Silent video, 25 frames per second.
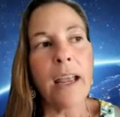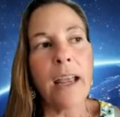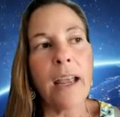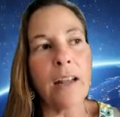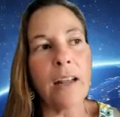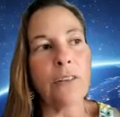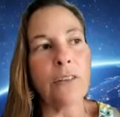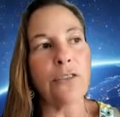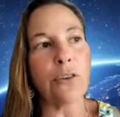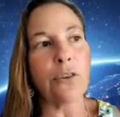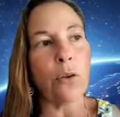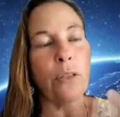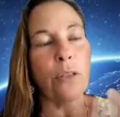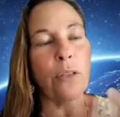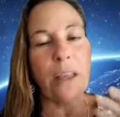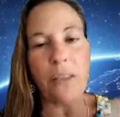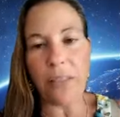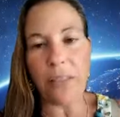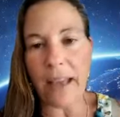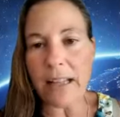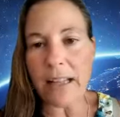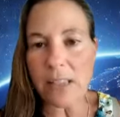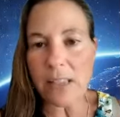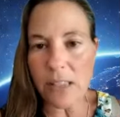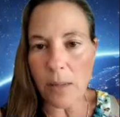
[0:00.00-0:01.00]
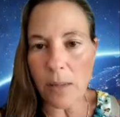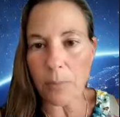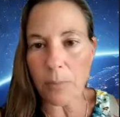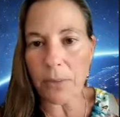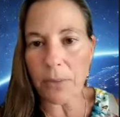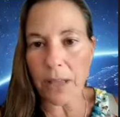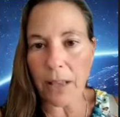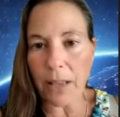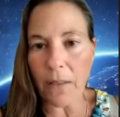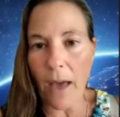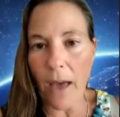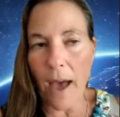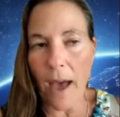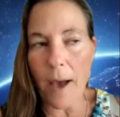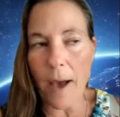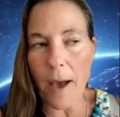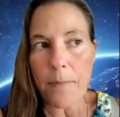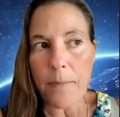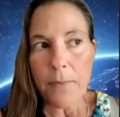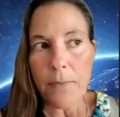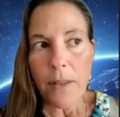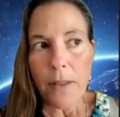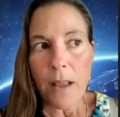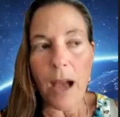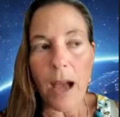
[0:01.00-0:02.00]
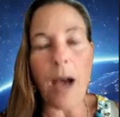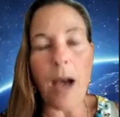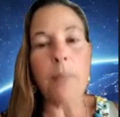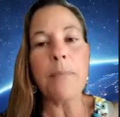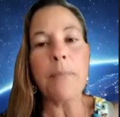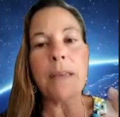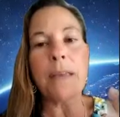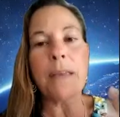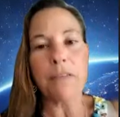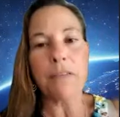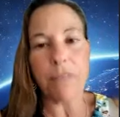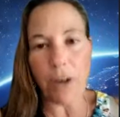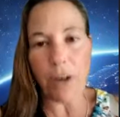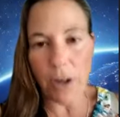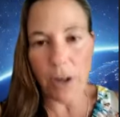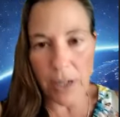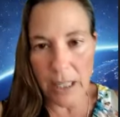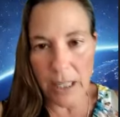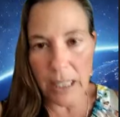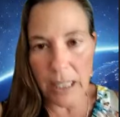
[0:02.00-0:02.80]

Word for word: and so like that's something that i'm being very